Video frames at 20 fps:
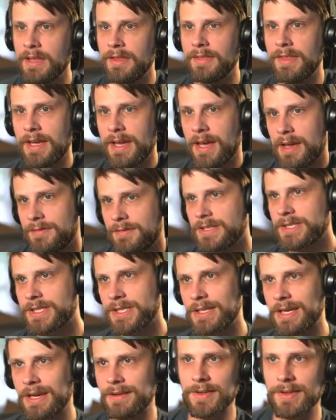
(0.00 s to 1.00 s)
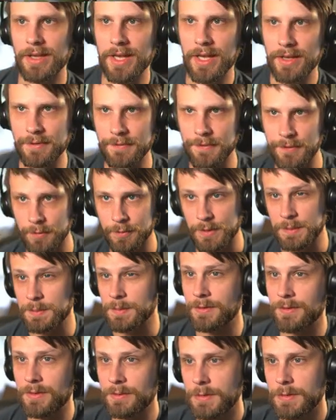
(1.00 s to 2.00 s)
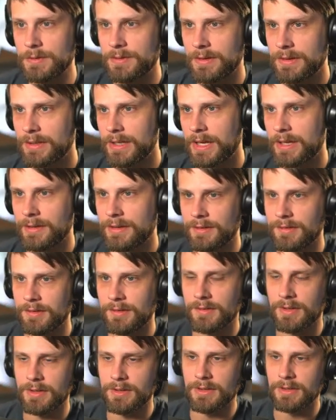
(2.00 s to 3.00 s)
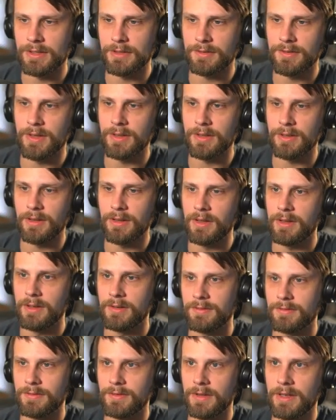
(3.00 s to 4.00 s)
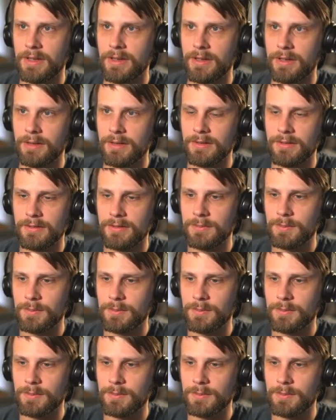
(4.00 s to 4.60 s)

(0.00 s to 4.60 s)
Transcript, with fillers: They obviously have a lot of sweeper removal, not necessarily a ton of uh,